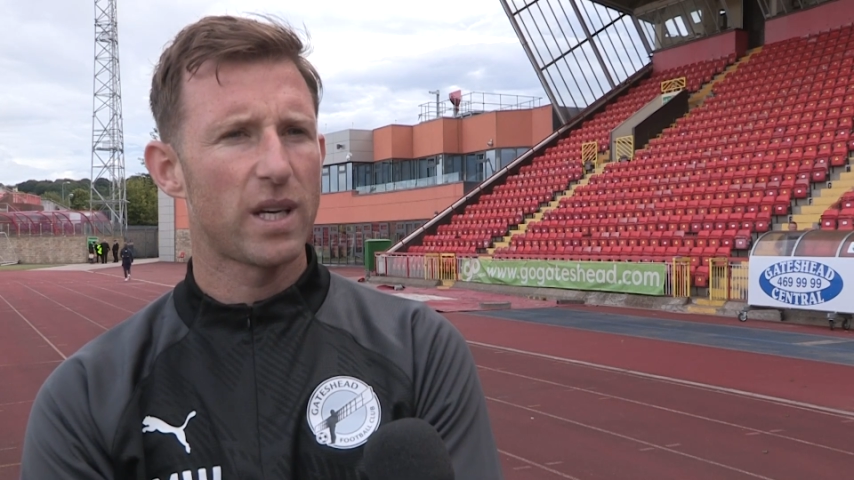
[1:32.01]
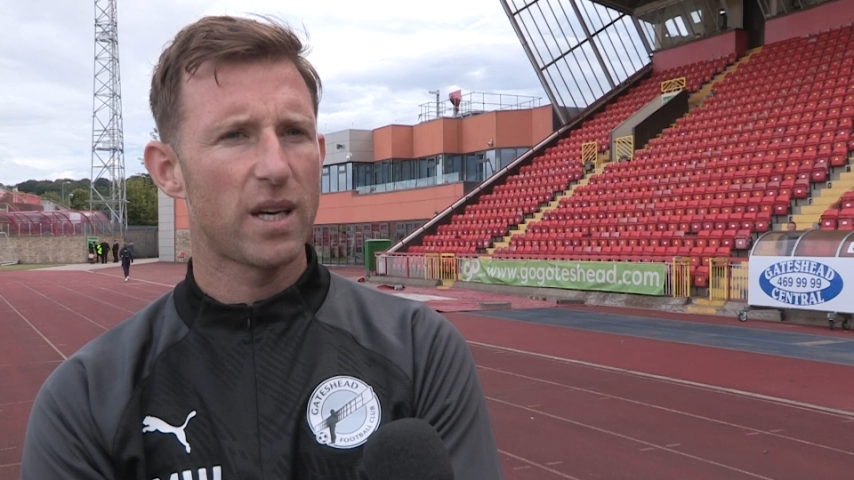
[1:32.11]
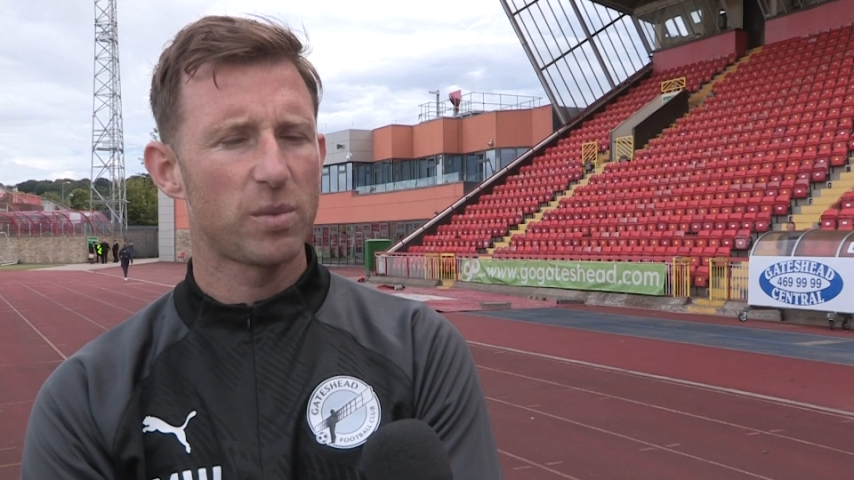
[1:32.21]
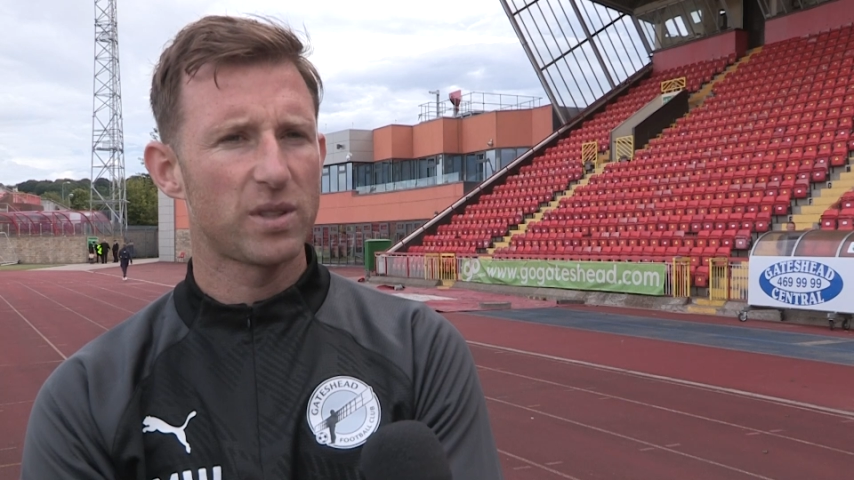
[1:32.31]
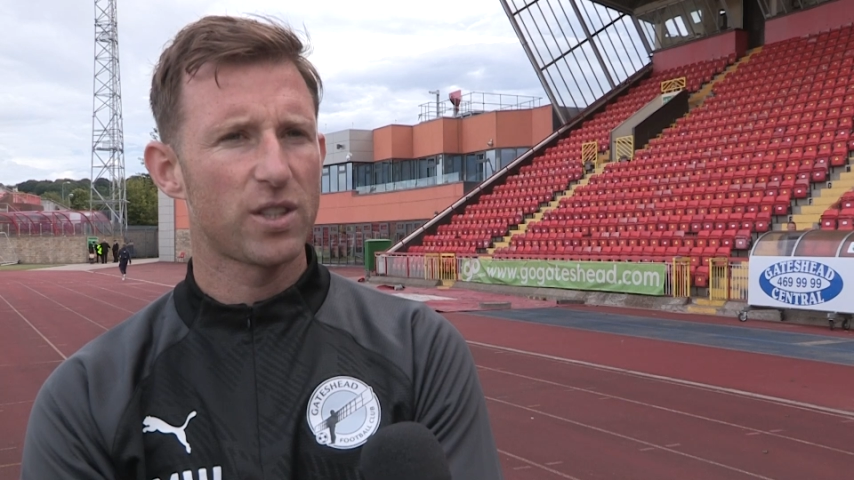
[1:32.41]
they
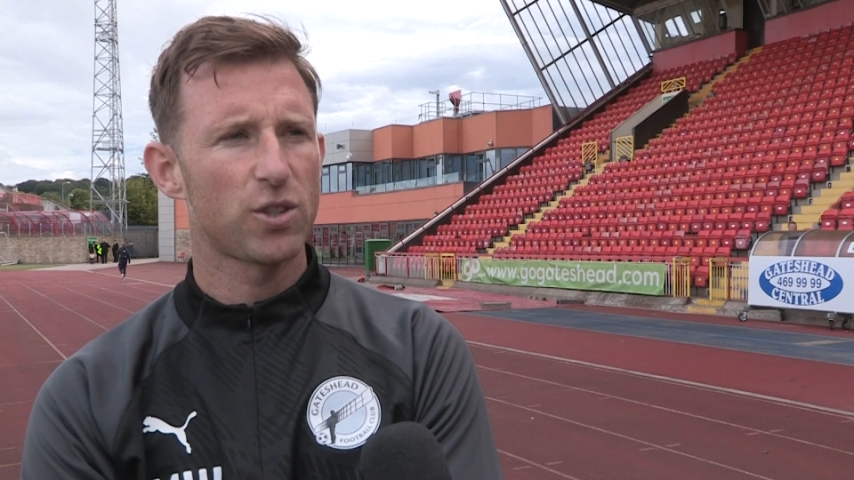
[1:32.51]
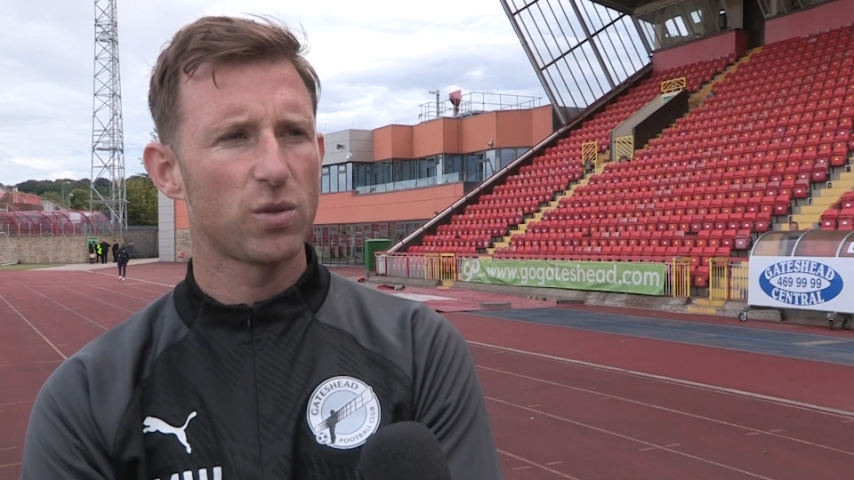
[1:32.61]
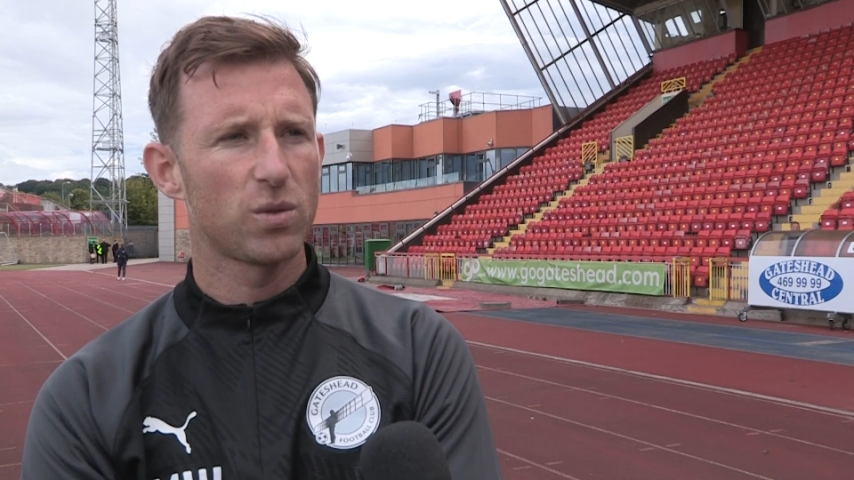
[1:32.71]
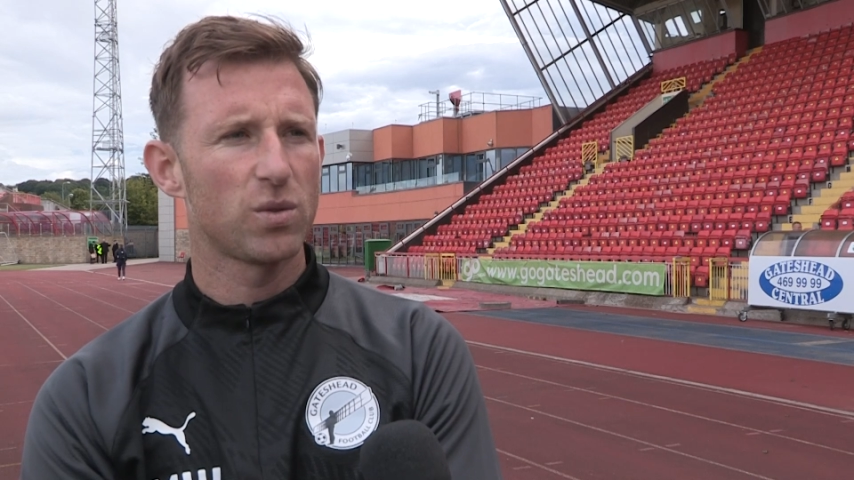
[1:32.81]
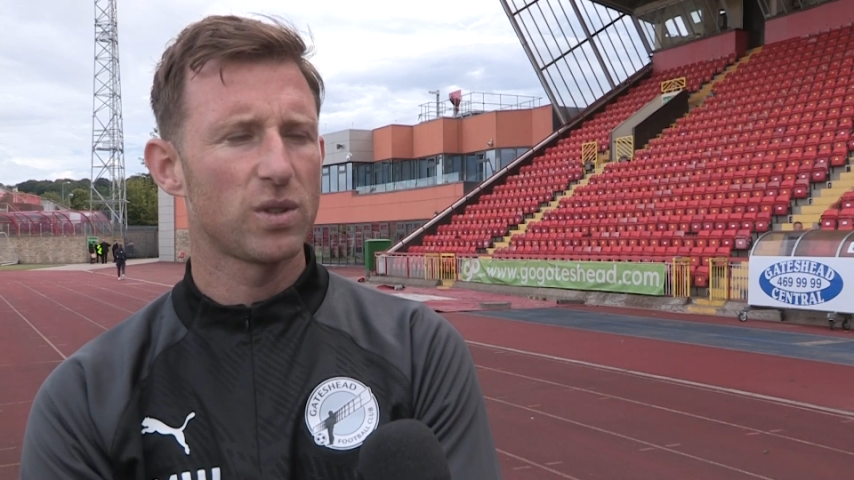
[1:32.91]
had
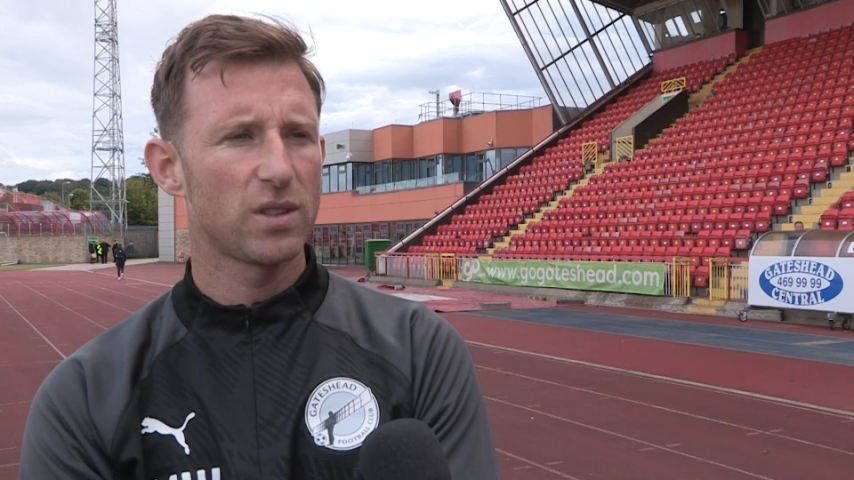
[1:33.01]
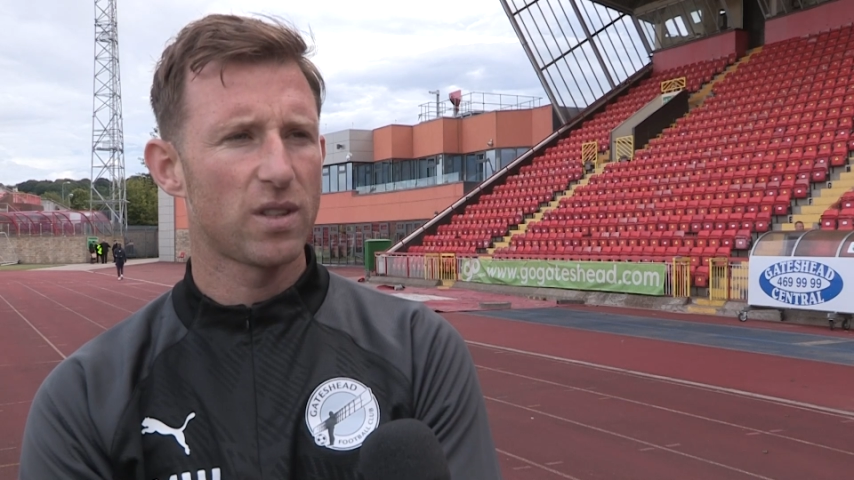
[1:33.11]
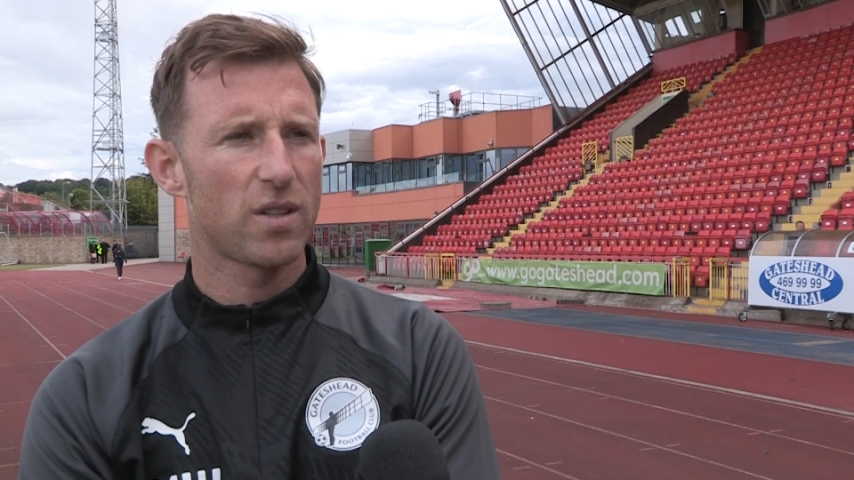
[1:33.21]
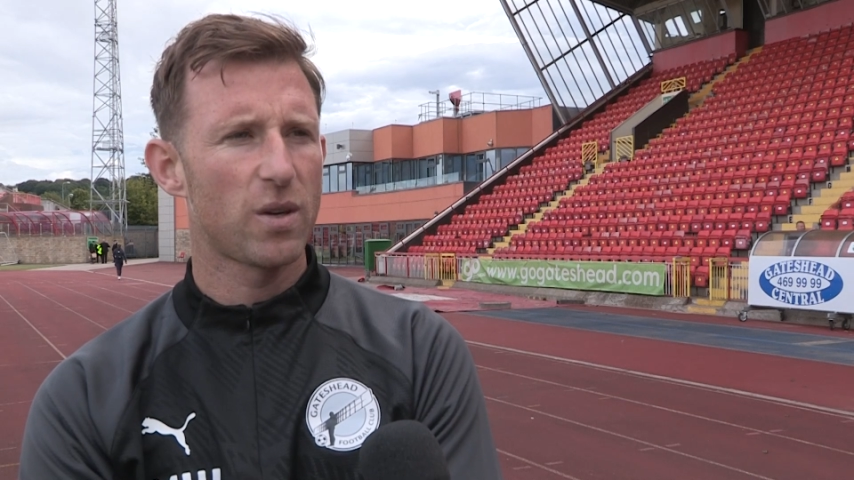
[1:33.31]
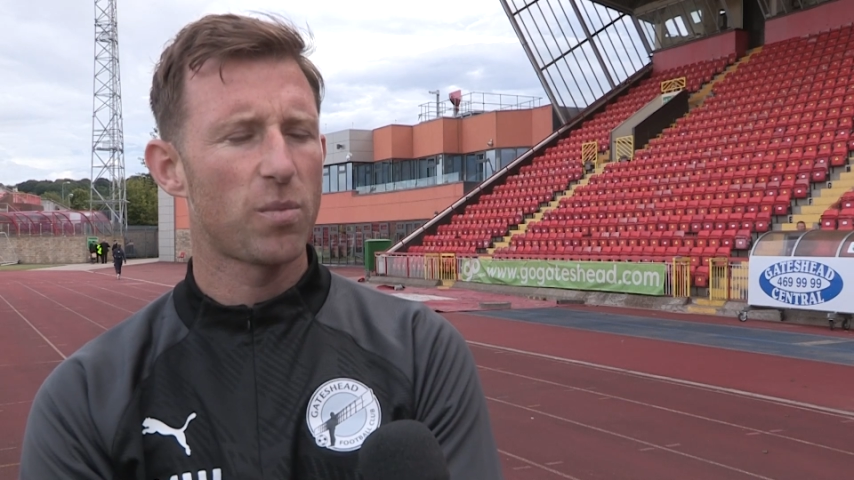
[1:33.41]
possession, or
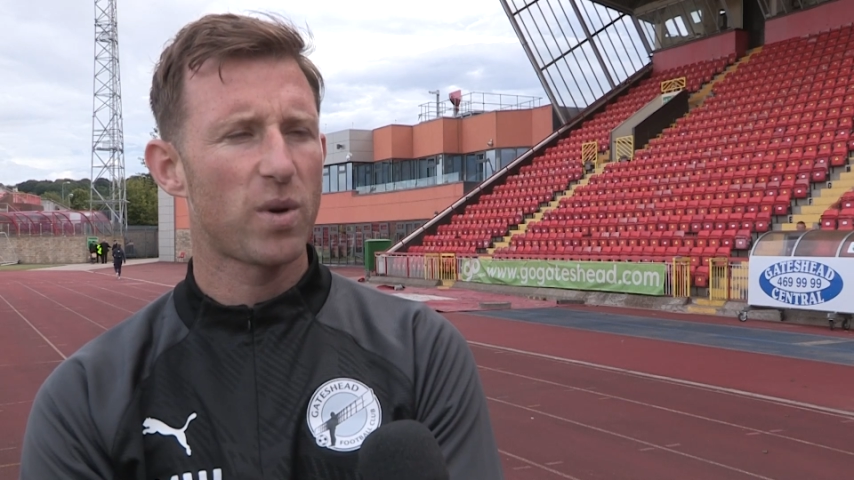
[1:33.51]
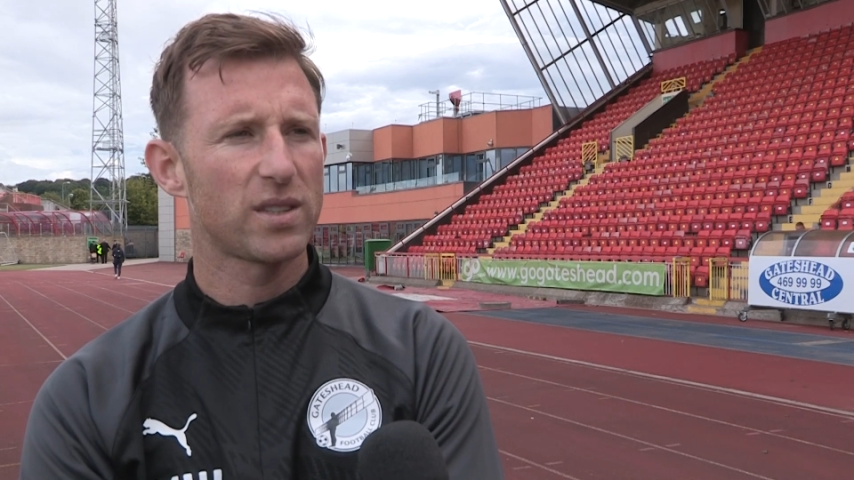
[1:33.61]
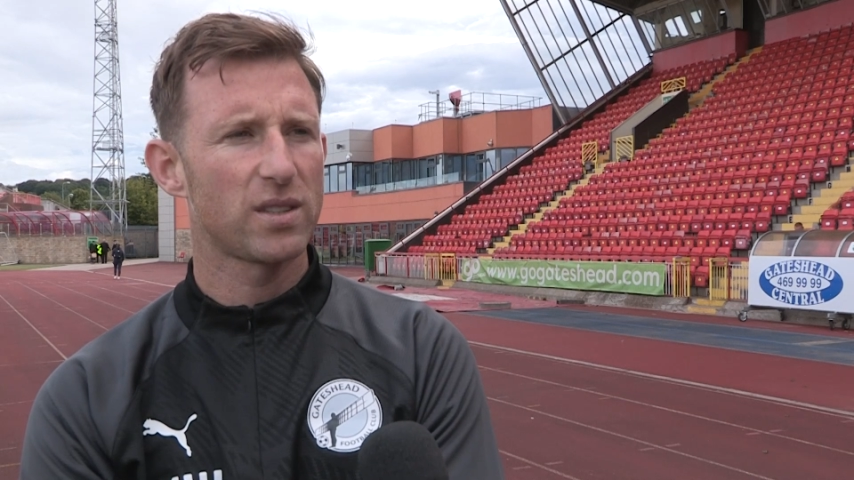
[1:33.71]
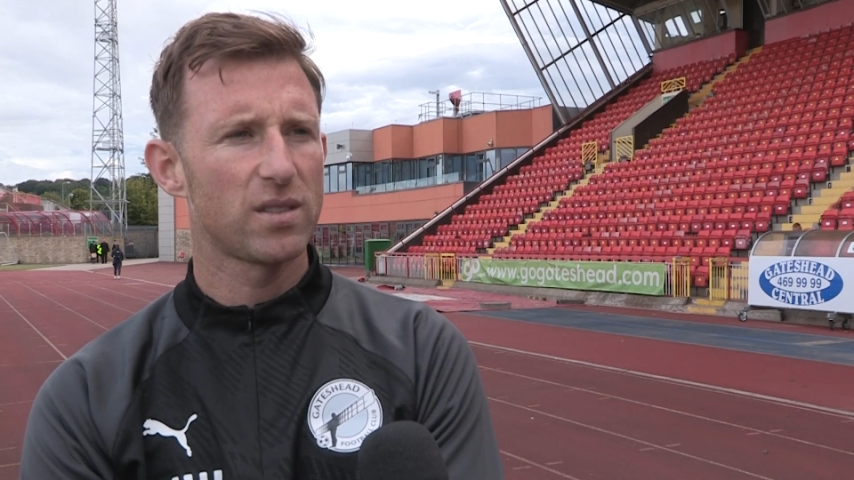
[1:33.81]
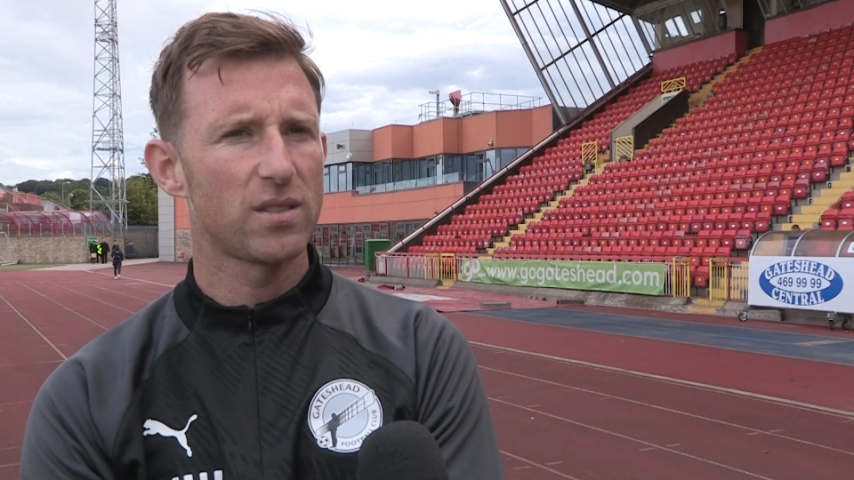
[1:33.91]
you know they were
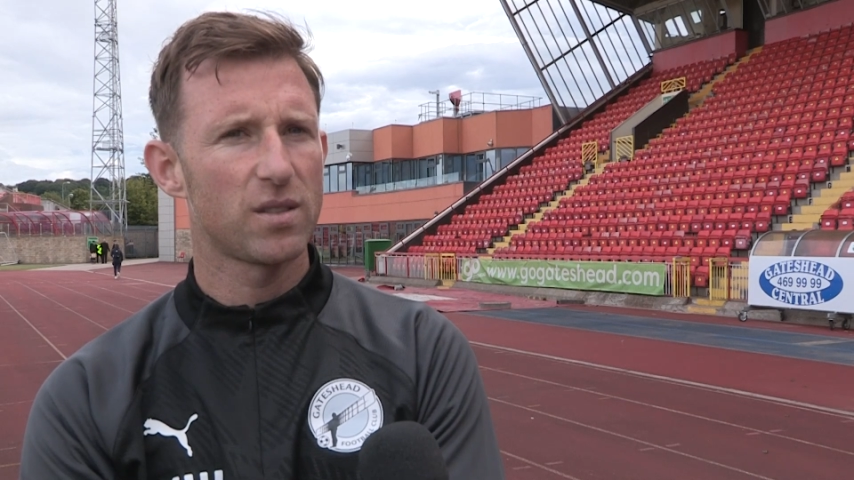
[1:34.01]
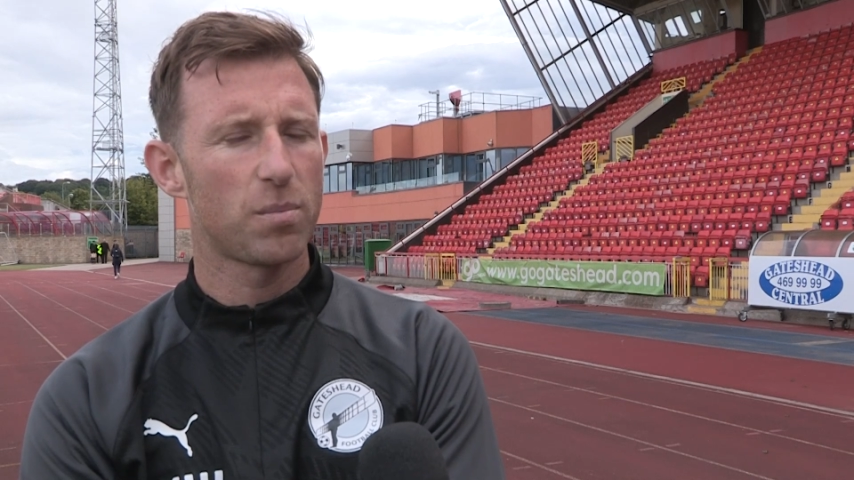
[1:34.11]
pressing